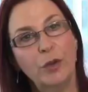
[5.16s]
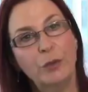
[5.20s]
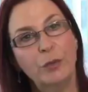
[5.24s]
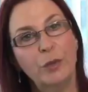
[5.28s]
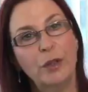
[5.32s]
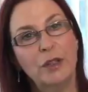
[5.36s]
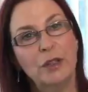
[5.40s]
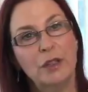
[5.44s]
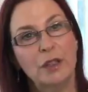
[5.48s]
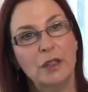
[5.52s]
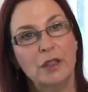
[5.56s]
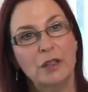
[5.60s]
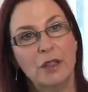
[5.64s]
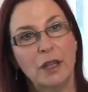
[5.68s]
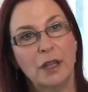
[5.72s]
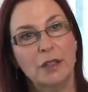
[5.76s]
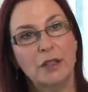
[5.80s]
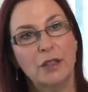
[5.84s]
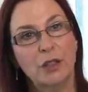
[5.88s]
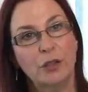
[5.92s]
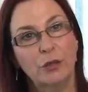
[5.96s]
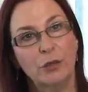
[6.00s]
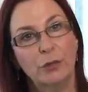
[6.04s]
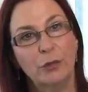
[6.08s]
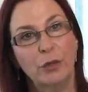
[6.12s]
we've been doing
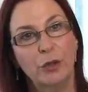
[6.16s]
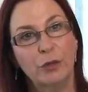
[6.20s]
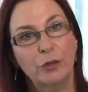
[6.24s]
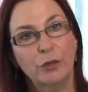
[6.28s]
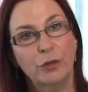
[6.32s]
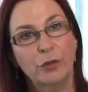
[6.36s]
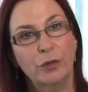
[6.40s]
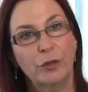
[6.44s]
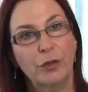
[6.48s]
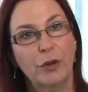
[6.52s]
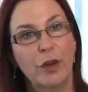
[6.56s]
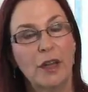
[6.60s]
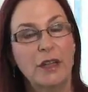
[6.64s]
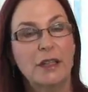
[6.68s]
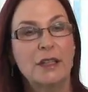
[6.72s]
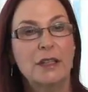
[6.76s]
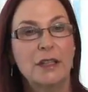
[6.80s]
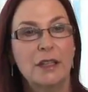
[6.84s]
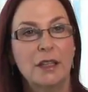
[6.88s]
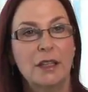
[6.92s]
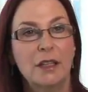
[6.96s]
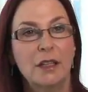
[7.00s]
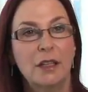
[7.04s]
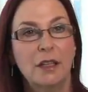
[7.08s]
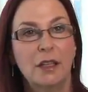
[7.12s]
tattoo removal for
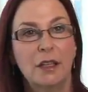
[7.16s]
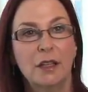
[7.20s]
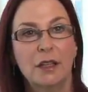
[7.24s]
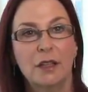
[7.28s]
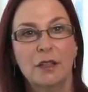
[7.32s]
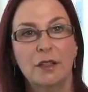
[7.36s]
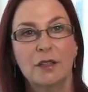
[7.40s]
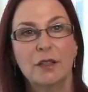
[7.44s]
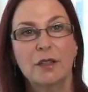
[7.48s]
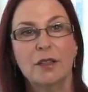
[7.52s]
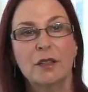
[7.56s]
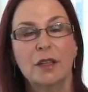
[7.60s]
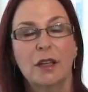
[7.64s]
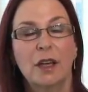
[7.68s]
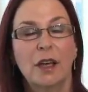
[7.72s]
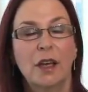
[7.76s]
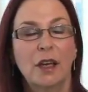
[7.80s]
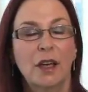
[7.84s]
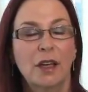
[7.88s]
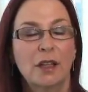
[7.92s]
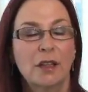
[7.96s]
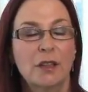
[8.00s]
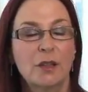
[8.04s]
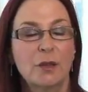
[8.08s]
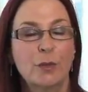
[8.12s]
18 years
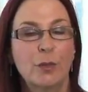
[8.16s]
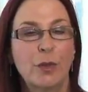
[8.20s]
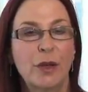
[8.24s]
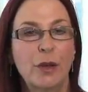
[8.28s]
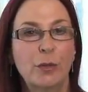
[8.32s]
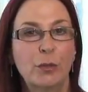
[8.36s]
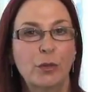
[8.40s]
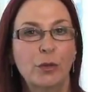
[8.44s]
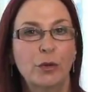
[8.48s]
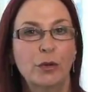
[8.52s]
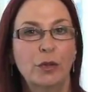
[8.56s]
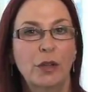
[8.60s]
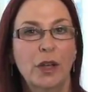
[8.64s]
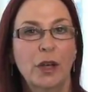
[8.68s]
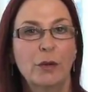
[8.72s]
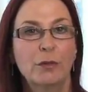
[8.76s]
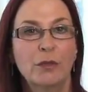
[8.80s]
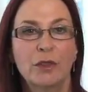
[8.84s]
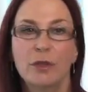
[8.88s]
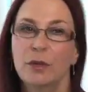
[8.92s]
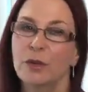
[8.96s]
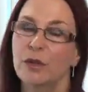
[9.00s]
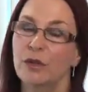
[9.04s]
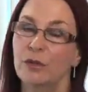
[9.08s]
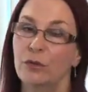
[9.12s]
and people
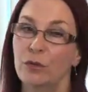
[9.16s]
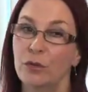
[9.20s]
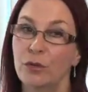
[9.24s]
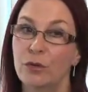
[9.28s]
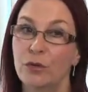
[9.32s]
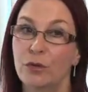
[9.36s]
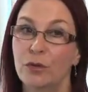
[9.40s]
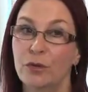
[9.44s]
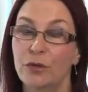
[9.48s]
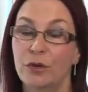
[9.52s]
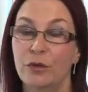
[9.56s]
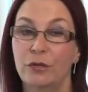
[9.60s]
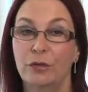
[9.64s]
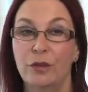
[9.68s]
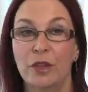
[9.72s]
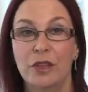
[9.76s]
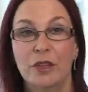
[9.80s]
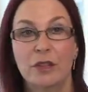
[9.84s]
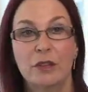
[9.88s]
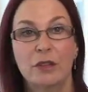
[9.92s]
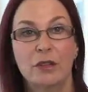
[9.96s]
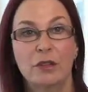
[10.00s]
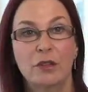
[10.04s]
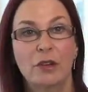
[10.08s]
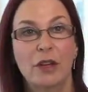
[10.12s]
come to us for all sorts of
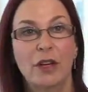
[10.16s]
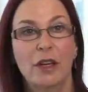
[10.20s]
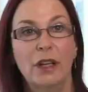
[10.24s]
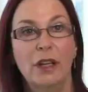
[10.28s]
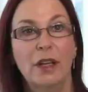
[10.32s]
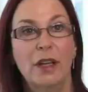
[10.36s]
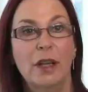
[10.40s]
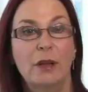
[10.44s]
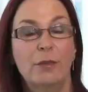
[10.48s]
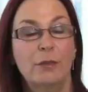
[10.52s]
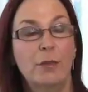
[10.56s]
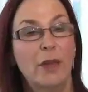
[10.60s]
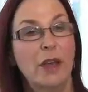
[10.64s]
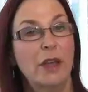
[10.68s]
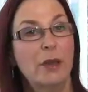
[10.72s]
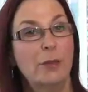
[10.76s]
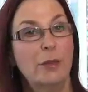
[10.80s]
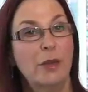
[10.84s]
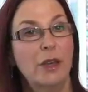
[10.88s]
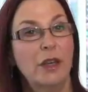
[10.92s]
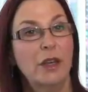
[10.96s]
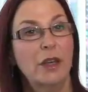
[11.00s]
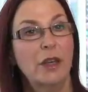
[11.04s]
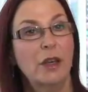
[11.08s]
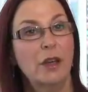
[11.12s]
reasons really. It may
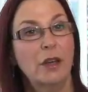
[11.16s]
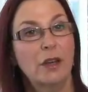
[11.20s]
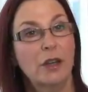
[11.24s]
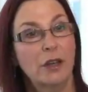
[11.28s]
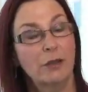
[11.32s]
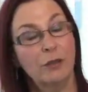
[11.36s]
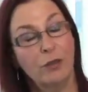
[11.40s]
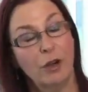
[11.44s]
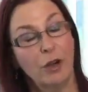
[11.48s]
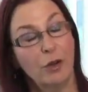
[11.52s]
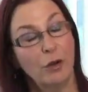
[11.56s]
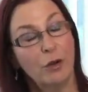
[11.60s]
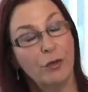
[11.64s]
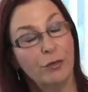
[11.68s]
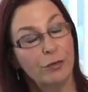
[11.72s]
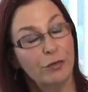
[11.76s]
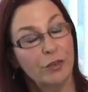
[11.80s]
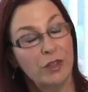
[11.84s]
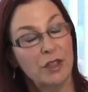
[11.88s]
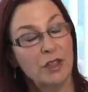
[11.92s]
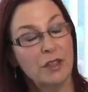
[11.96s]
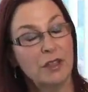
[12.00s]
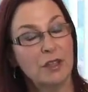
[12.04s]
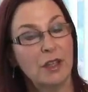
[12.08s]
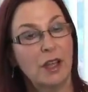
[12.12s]
be, and it very
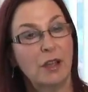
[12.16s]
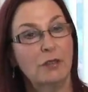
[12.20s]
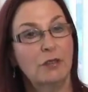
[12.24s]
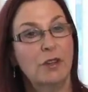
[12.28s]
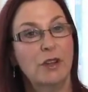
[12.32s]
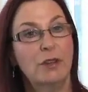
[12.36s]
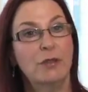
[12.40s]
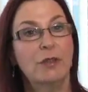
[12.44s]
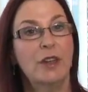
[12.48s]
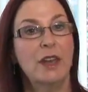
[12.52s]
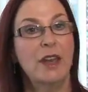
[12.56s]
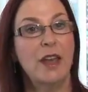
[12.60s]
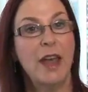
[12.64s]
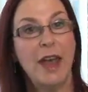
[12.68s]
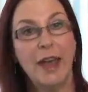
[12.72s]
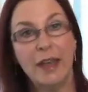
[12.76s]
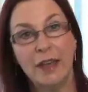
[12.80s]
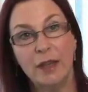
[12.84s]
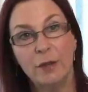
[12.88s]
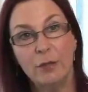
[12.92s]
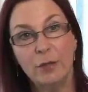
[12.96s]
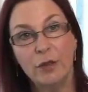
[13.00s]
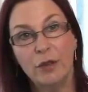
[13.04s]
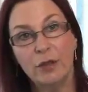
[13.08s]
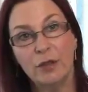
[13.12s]
often is, to get rid of a
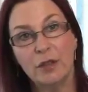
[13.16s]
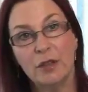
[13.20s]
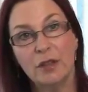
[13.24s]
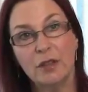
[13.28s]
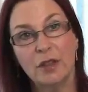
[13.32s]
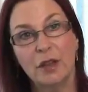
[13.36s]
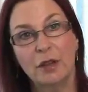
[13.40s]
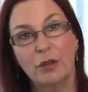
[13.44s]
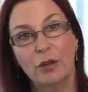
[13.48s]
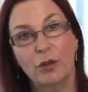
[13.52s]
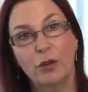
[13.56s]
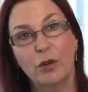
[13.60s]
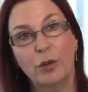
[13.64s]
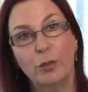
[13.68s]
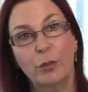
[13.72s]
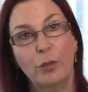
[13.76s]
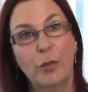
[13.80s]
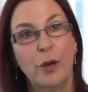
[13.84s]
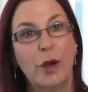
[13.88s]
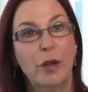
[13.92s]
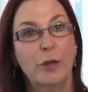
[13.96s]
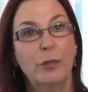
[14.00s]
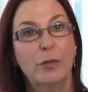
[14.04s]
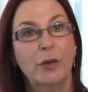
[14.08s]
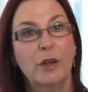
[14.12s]
name that's no longer
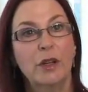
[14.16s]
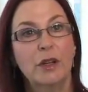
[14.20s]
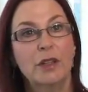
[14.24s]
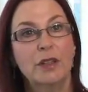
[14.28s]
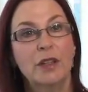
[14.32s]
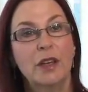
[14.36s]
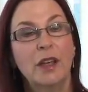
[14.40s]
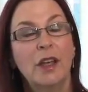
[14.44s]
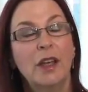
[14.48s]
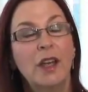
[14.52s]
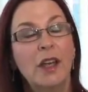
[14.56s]
appropriate,